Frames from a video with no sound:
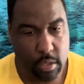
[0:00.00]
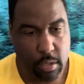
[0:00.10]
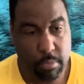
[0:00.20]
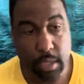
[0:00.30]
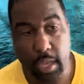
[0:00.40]

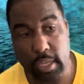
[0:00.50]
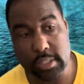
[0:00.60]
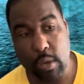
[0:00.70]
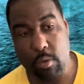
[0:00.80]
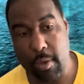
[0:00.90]
because
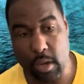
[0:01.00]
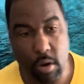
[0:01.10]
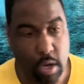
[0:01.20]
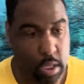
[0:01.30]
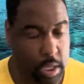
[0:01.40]
they were
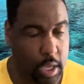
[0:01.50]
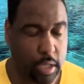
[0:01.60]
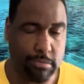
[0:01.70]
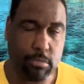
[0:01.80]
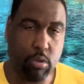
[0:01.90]
minority kids.
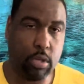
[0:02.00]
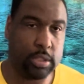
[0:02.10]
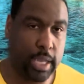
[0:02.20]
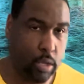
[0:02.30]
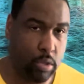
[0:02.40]
You could
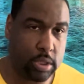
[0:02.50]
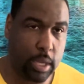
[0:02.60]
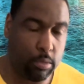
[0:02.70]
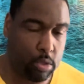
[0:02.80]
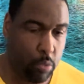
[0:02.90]
say
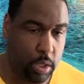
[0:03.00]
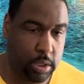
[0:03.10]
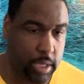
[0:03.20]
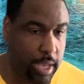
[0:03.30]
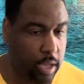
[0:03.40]
what you want to
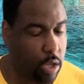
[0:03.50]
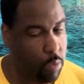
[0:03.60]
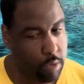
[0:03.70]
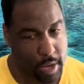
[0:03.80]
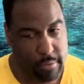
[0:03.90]
say or
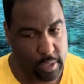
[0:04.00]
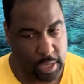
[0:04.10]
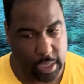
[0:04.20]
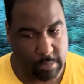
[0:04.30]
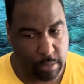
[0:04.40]
whatever the
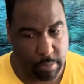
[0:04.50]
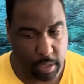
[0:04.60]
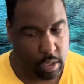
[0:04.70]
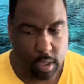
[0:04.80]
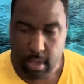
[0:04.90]
case may
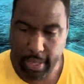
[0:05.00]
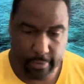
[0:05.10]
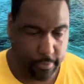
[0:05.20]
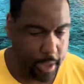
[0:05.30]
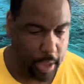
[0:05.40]
be. That's
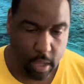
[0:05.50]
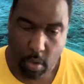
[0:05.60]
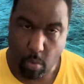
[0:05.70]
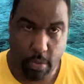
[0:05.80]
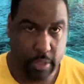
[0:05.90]
fine.
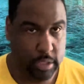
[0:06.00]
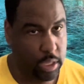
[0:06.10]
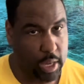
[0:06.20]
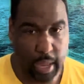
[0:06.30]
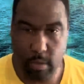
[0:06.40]
Whether it's he
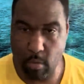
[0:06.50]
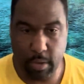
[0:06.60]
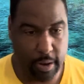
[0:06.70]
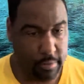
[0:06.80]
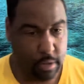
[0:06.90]
that or
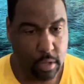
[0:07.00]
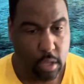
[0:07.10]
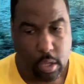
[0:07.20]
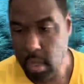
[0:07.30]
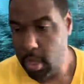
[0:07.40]
whatever.
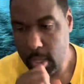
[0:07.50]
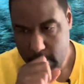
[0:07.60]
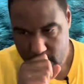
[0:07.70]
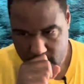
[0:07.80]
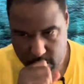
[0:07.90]

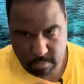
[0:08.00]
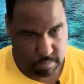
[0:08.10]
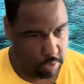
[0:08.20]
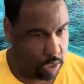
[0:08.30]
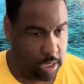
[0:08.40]

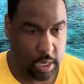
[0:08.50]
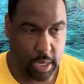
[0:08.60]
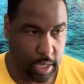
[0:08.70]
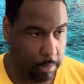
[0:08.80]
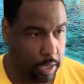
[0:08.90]
It
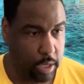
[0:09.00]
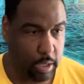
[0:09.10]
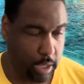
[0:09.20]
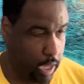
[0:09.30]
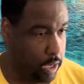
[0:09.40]

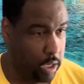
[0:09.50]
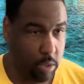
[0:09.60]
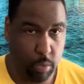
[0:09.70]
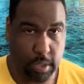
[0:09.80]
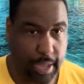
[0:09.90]
could have
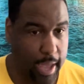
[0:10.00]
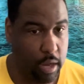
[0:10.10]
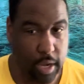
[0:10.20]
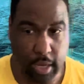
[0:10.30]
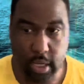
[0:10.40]
went
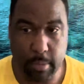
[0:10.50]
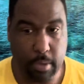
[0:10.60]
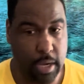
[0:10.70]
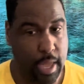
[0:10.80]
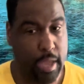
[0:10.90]
down. They could have
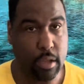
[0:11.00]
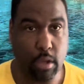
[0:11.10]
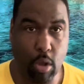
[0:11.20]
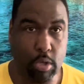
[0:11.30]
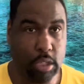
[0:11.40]
been like,
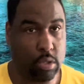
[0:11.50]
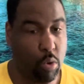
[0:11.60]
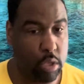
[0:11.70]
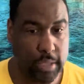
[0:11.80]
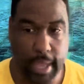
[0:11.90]
oh, this is
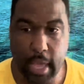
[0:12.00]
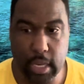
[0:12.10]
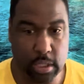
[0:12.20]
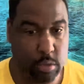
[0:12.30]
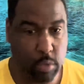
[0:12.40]
going down.
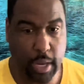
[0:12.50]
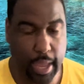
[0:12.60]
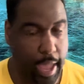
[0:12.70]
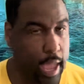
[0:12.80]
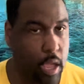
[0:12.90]
This is where
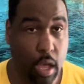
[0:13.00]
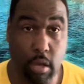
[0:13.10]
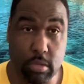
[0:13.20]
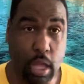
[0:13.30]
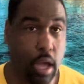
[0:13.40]
they at. Oh,
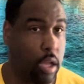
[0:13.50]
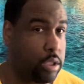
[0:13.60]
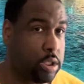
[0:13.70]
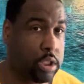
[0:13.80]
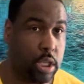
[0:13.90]
no,
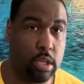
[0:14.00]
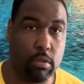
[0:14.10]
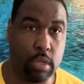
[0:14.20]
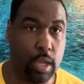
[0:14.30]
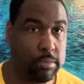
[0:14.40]
just chill.
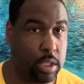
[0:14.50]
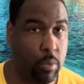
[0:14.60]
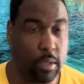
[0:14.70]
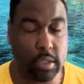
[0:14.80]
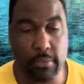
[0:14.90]
You know what I'm saying?
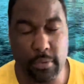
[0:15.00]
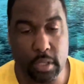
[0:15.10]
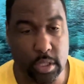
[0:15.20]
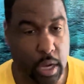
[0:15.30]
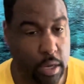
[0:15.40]
Wait till he
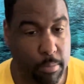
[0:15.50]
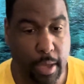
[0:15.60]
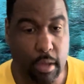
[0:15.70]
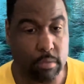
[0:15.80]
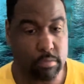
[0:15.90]
finish airing them
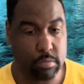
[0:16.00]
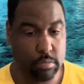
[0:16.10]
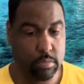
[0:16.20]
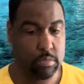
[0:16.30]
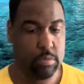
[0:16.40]
out.
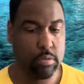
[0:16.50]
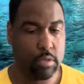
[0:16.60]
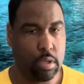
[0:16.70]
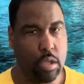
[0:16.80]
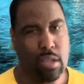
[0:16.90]

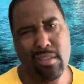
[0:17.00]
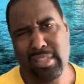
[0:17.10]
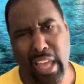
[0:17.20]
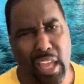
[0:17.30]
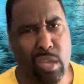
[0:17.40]

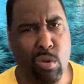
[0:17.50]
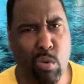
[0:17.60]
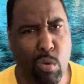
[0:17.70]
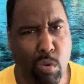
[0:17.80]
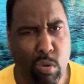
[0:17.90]
That ain't
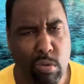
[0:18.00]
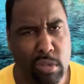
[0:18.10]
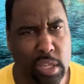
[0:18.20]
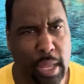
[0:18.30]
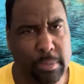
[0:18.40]
cool.
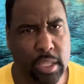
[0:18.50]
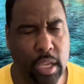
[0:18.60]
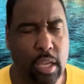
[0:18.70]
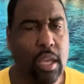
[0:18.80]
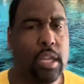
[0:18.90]
You know what I'm
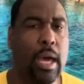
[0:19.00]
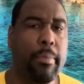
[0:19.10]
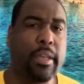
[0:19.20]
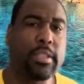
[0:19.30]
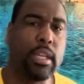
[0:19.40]
saying? Now, I'm
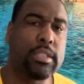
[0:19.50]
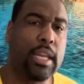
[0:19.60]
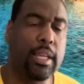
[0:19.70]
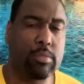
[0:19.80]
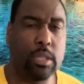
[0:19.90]
not saying that's
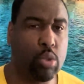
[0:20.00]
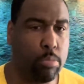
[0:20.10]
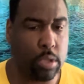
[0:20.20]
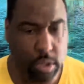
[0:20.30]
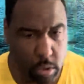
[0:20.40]
what they told
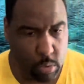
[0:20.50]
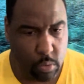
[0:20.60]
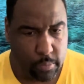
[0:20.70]
him to do.